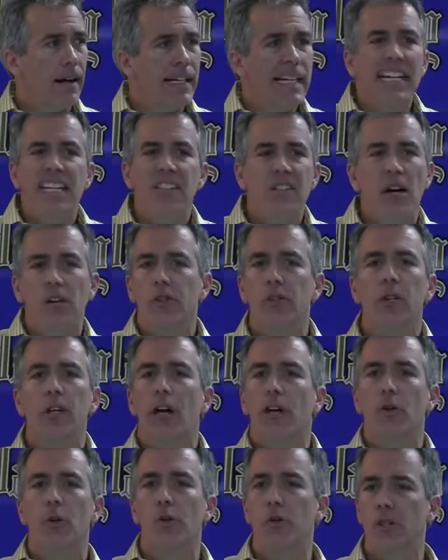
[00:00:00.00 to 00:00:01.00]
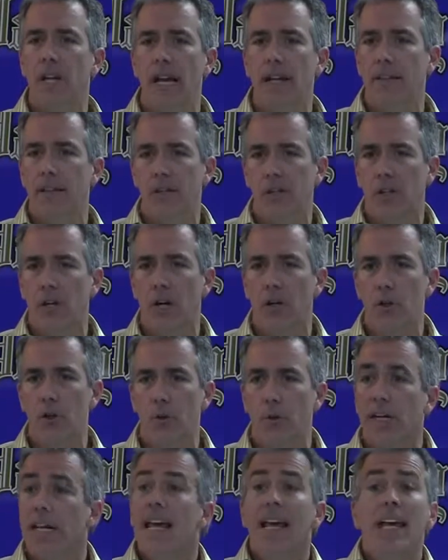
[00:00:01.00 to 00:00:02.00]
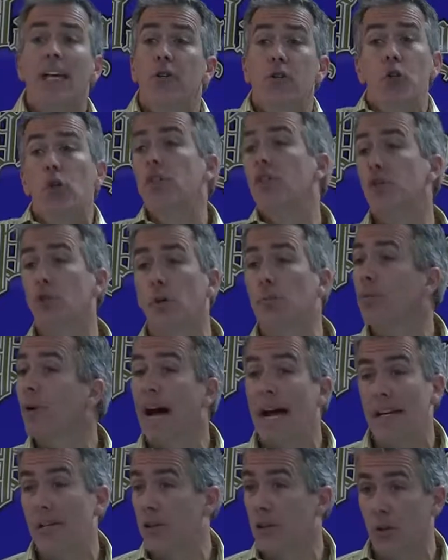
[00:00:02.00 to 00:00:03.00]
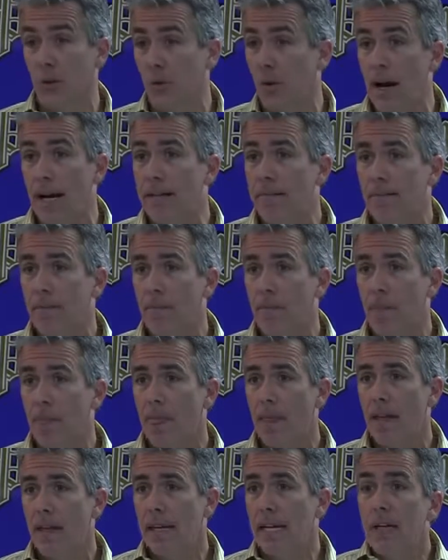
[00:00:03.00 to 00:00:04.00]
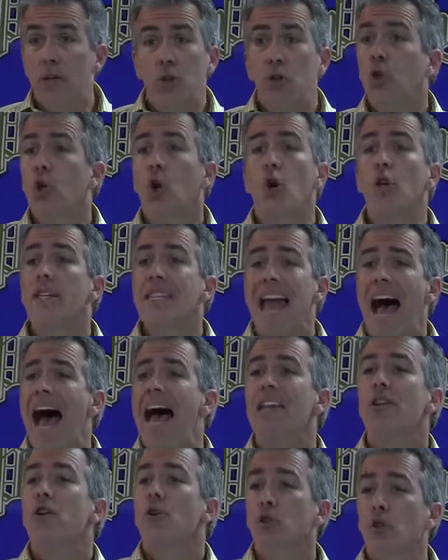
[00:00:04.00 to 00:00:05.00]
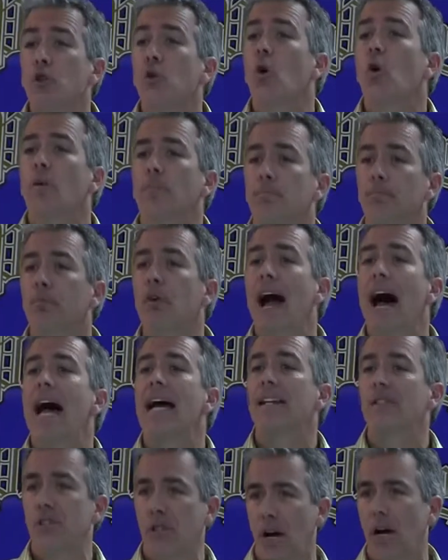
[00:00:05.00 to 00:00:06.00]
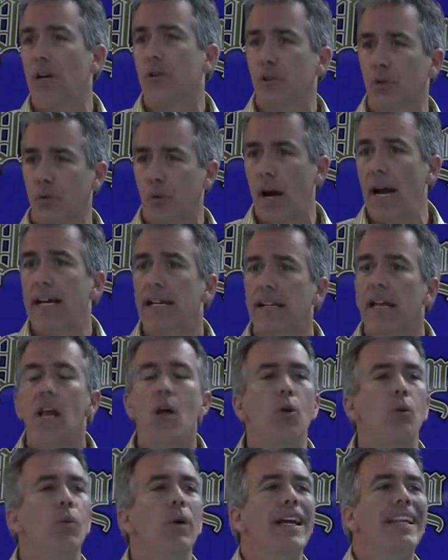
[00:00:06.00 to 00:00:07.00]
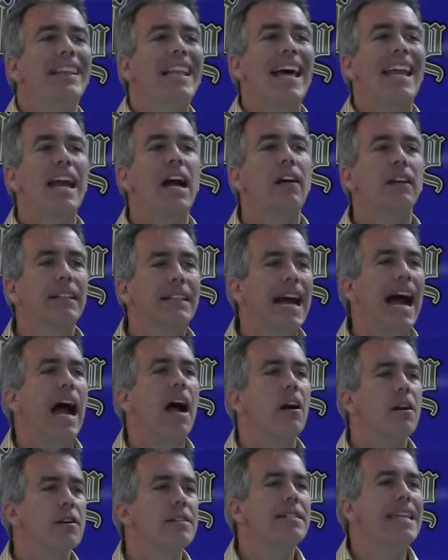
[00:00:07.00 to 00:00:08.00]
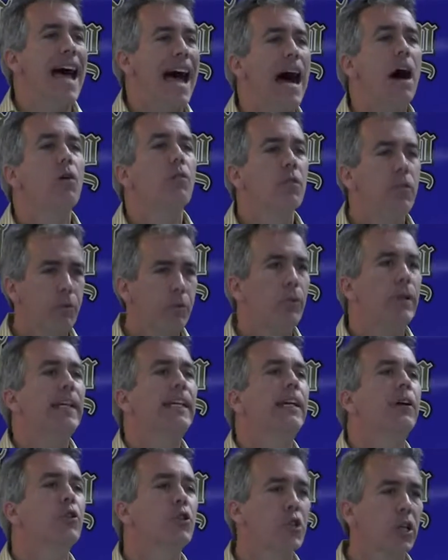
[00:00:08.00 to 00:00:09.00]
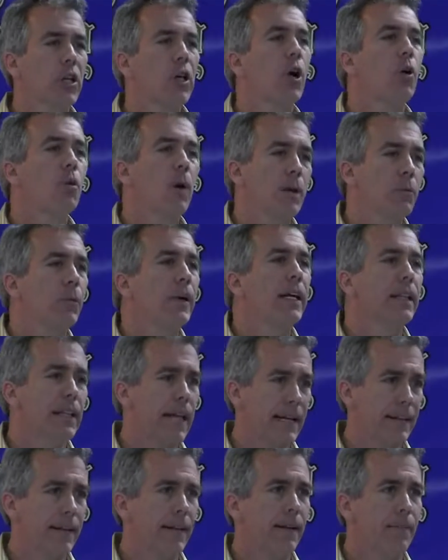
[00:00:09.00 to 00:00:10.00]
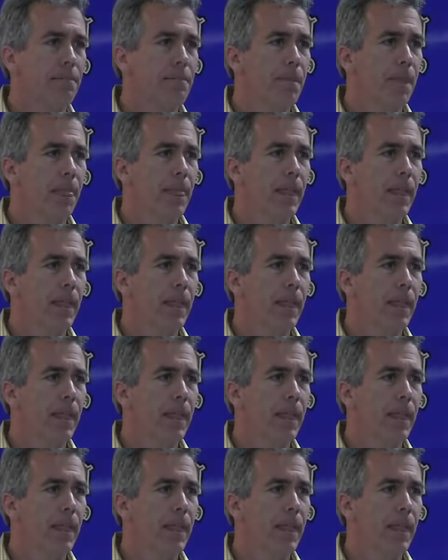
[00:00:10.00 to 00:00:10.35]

He doesn't understand this country. It shouldn't surprise us, right? It should not surprise us, right? We let our guard down 3 years ago when we elected him.